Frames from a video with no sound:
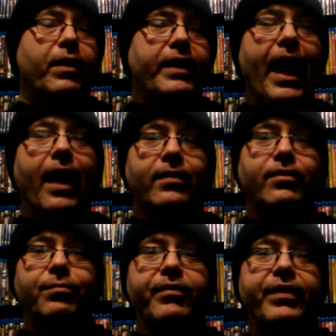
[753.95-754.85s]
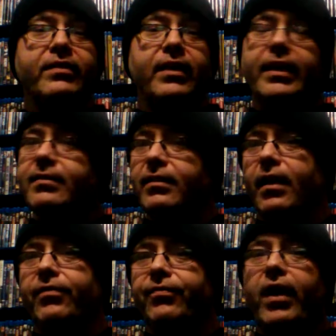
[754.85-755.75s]
but yeah, this movie is, it's a
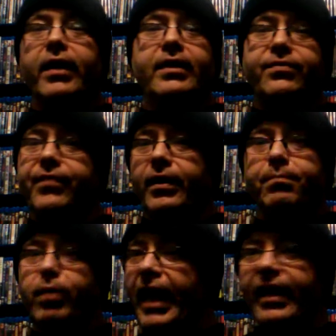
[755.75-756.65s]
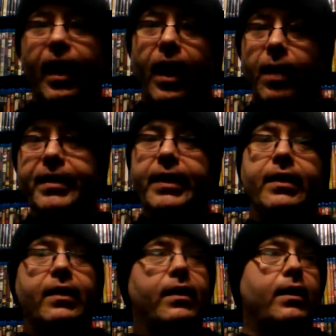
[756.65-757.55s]
lot of fun. It's very black comedy.